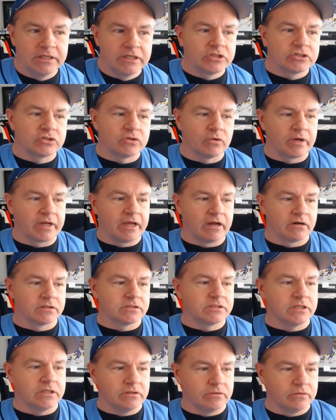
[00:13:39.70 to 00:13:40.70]
So I
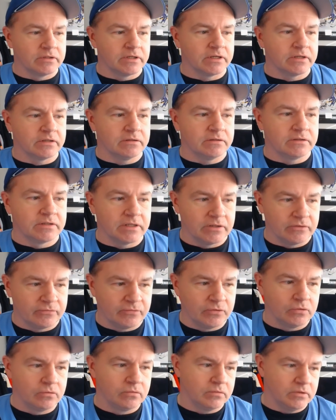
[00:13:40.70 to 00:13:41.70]
guarantee you that if
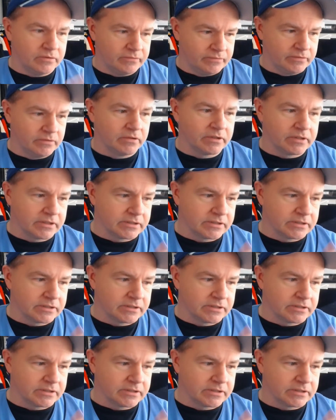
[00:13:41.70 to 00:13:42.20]
you look